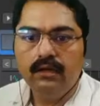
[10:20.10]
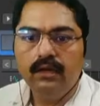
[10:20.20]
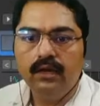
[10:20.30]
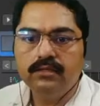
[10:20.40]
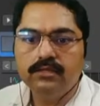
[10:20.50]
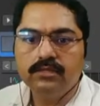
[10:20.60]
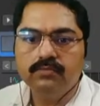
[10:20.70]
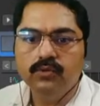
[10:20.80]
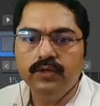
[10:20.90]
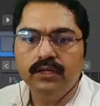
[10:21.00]
and just
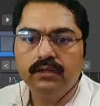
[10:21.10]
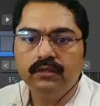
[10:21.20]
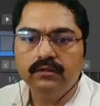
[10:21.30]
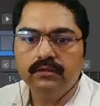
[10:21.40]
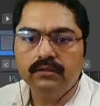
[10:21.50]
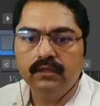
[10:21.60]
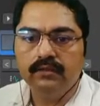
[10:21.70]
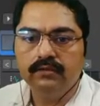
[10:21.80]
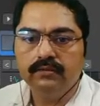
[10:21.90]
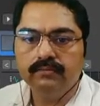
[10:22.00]
move it like
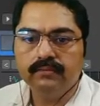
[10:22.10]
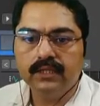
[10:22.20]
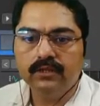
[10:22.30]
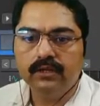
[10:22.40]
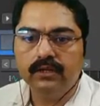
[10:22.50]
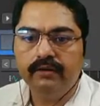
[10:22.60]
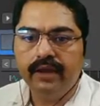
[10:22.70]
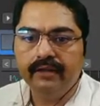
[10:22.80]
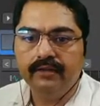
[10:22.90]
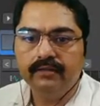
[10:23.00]
this. You can drag.
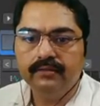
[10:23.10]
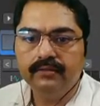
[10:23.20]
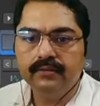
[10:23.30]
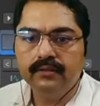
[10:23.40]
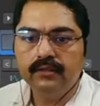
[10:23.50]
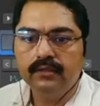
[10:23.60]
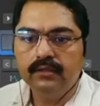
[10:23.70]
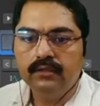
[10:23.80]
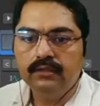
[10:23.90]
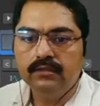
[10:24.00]

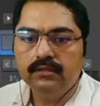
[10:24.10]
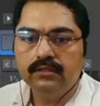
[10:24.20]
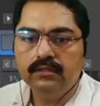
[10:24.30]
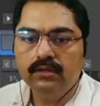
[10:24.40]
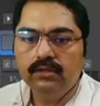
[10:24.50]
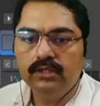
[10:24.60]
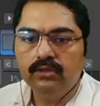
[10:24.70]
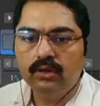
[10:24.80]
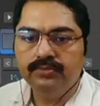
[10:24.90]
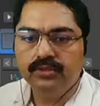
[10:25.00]
This is the rotate
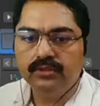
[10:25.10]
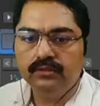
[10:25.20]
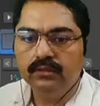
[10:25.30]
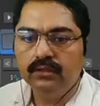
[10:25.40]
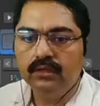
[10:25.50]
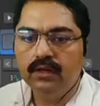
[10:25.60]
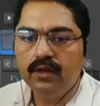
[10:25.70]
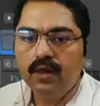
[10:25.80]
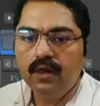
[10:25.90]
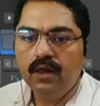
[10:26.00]
option.
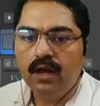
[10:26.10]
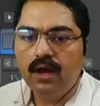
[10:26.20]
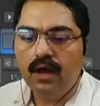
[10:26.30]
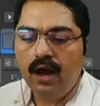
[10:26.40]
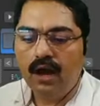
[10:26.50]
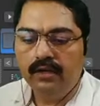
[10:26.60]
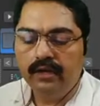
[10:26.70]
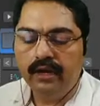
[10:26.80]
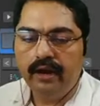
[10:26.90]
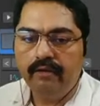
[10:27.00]
Alt
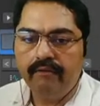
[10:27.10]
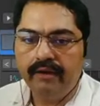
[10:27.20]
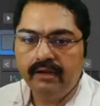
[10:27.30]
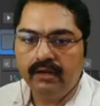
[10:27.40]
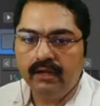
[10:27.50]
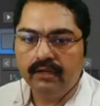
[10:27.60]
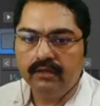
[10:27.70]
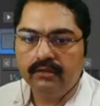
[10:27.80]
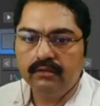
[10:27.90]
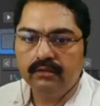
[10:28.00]
and right click.
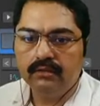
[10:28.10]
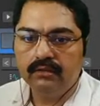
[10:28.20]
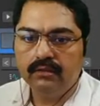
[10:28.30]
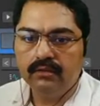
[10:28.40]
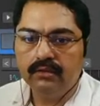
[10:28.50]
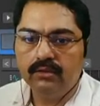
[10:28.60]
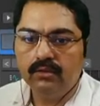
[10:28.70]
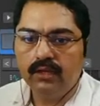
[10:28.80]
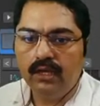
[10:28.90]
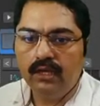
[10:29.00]

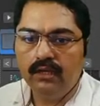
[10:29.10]
Okay,